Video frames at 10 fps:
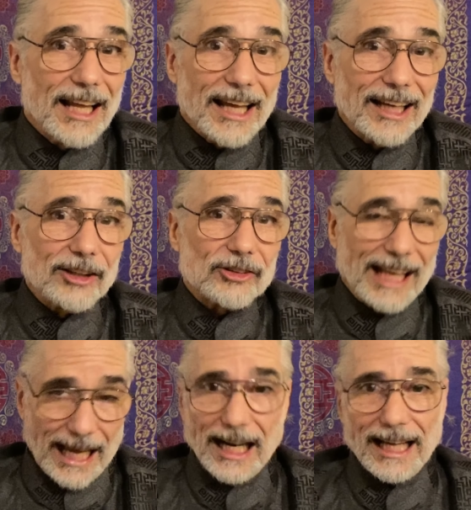is
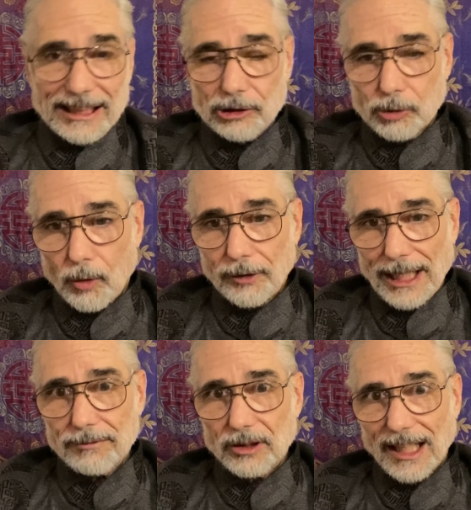can I control the
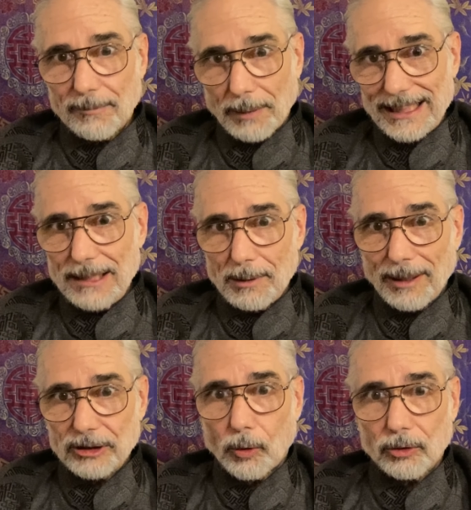afterlife by keeping my
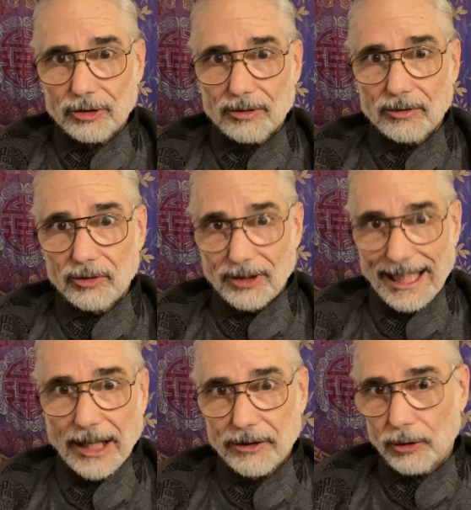souls
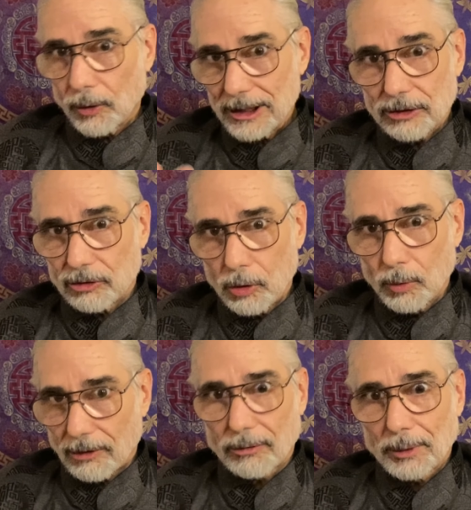together, or at least 2 or
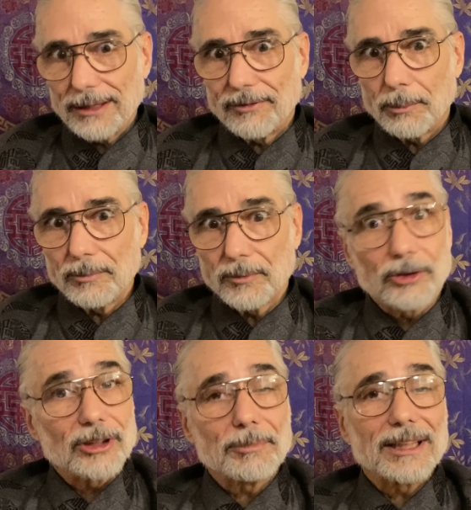3 of them, or
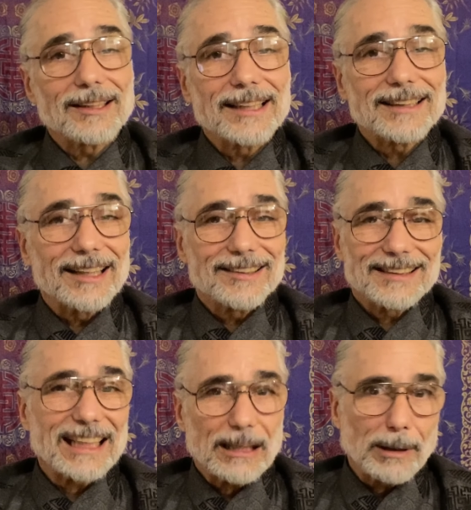something like that? Does
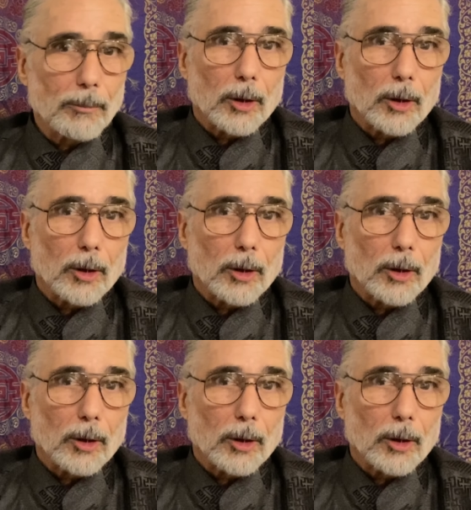that give me more